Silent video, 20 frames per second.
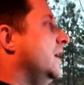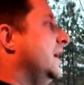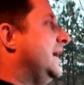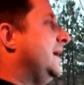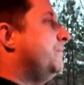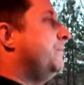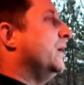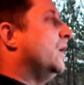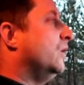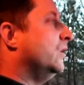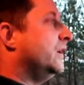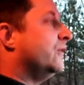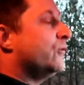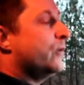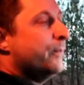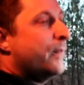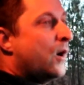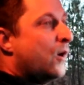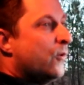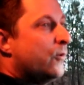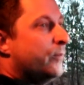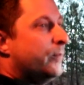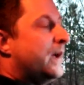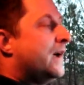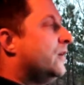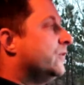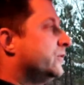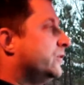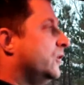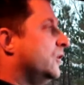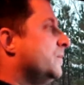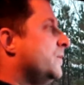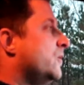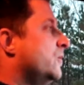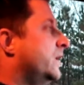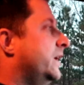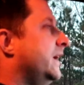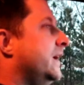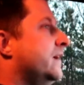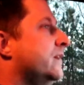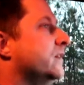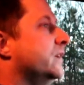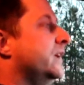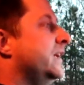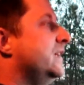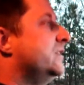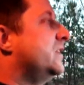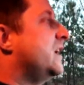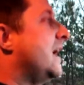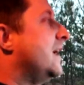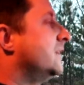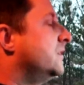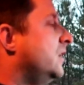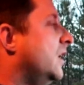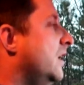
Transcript: he built a remote mount turbo kit. He's got